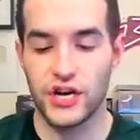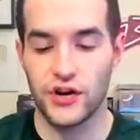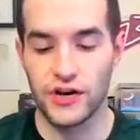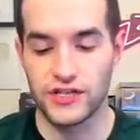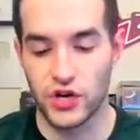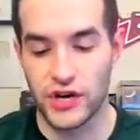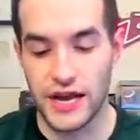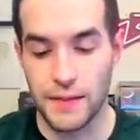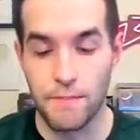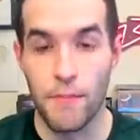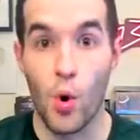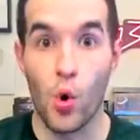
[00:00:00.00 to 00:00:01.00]
heroes are
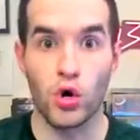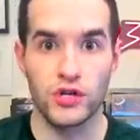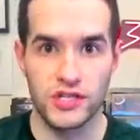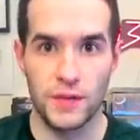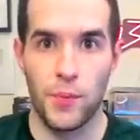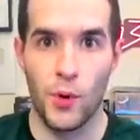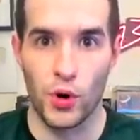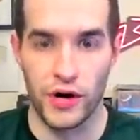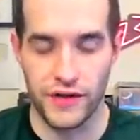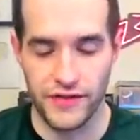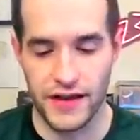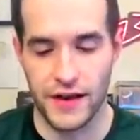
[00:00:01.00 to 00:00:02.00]
getting more
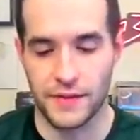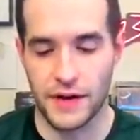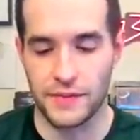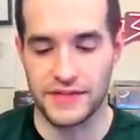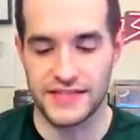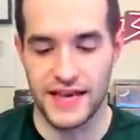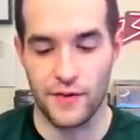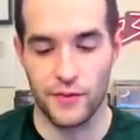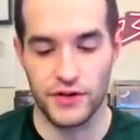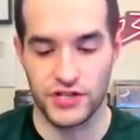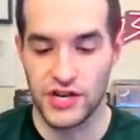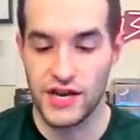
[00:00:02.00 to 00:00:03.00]
support in the upcoming set,
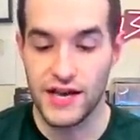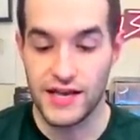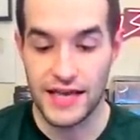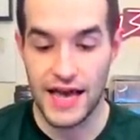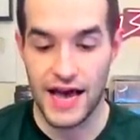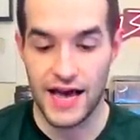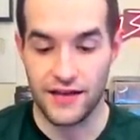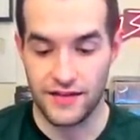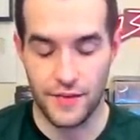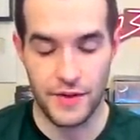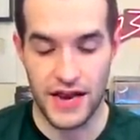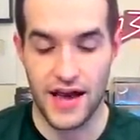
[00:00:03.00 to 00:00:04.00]
which, yeah,
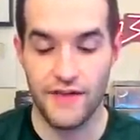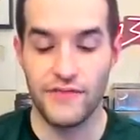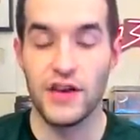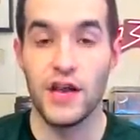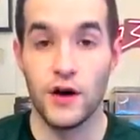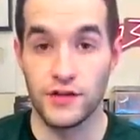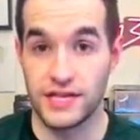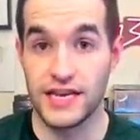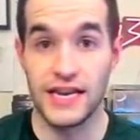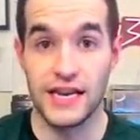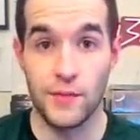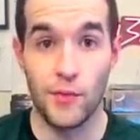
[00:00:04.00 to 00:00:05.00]
I mean, heaven knows they
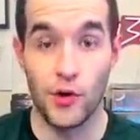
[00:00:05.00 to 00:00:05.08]
needed